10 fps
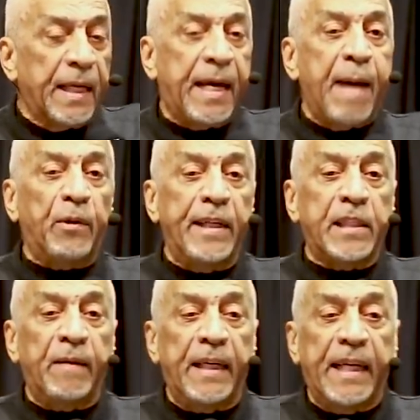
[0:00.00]

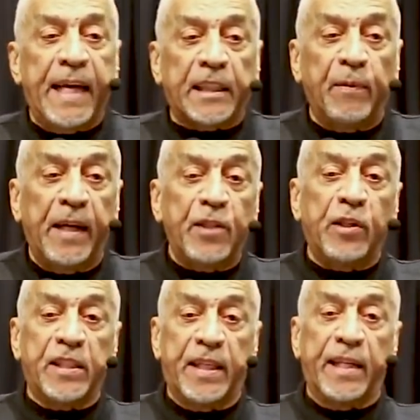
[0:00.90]
Capitalism, in the
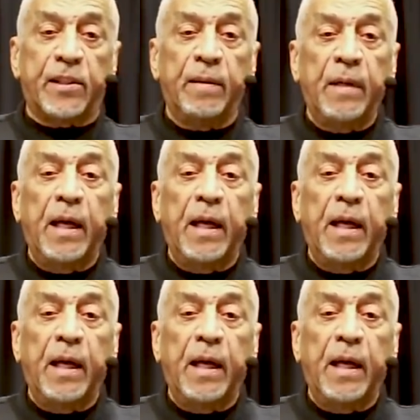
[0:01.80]
explanation, is this: